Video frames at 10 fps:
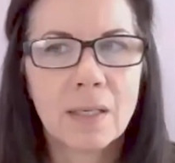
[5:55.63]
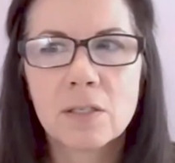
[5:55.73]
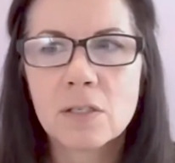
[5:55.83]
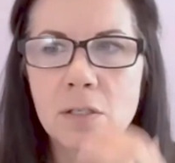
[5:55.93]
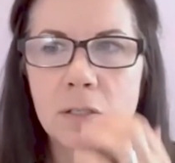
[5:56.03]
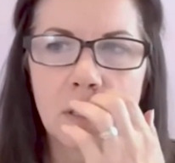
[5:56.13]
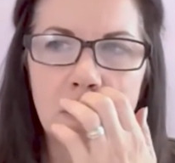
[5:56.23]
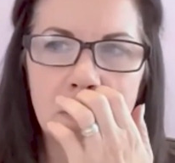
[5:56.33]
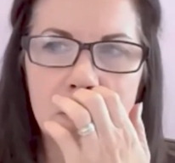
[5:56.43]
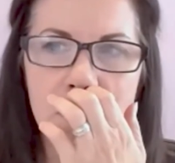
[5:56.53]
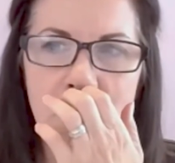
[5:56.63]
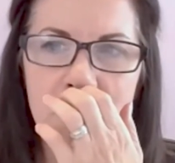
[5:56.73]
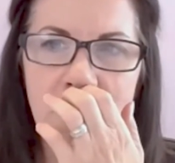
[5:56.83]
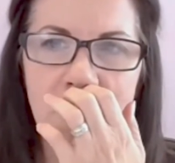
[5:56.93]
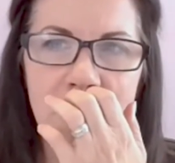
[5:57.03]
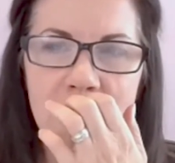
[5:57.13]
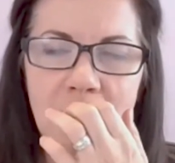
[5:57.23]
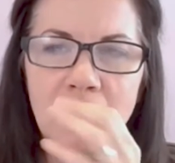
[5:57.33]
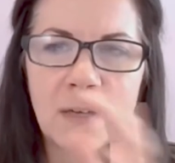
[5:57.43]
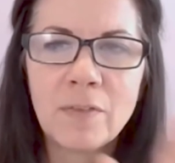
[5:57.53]
it so does. I
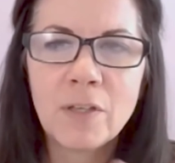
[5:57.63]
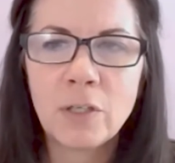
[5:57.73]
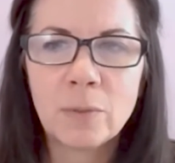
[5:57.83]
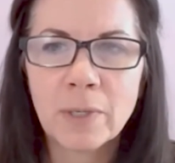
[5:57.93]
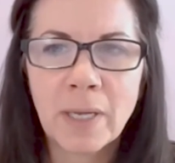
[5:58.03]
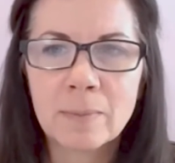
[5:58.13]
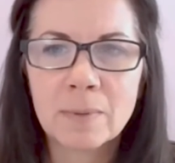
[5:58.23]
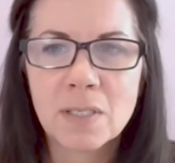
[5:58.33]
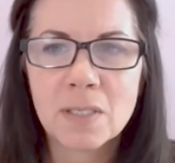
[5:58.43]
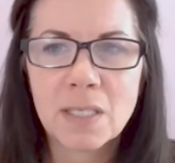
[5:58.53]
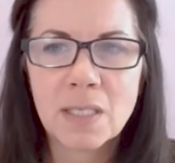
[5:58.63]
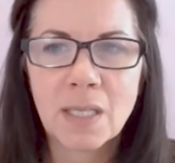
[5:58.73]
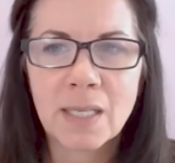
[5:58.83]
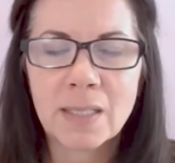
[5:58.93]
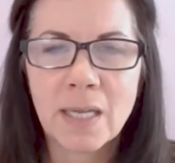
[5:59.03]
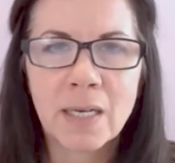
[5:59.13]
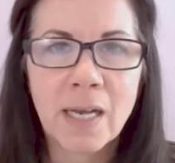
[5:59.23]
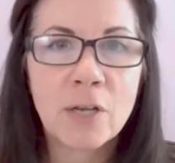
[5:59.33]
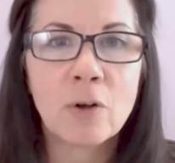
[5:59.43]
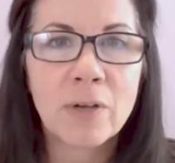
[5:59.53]
love that you were able to see it like that. And
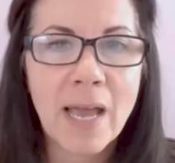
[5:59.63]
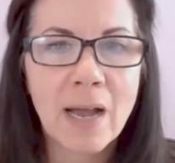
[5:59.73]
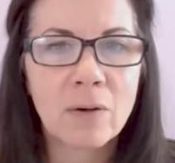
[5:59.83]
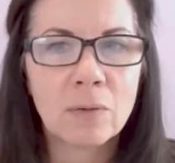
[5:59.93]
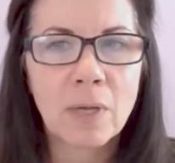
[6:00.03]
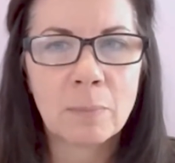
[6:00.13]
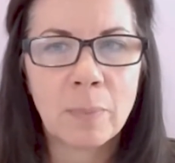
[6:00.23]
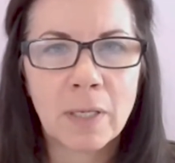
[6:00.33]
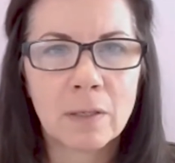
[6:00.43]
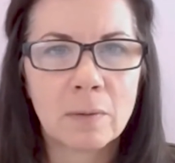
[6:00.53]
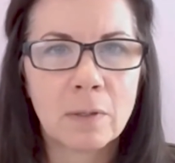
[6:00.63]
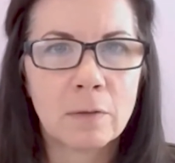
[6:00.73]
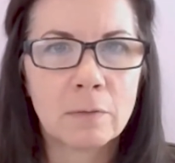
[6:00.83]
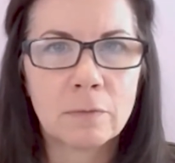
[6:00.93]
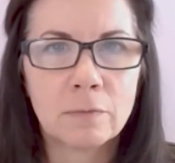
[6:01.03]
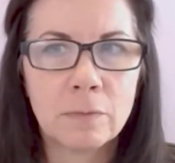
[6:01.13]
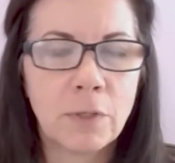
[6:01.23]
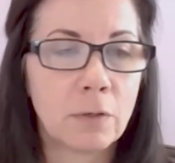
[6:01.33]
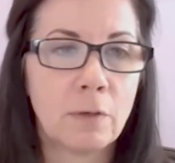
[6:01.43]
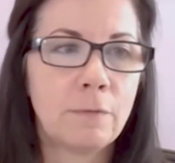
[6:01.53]
I know now, being a
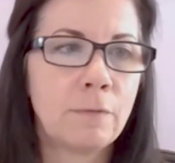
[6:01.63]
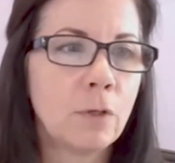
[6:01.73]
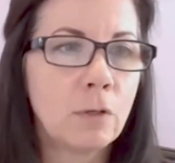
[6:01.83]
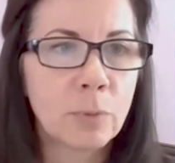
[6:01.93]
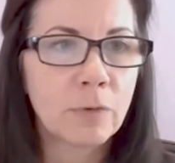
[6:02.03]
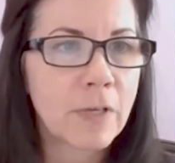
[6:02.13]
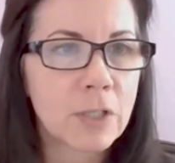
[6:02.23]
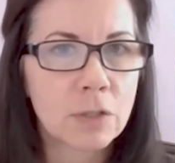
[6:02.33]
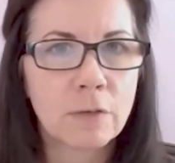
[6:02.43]
full professional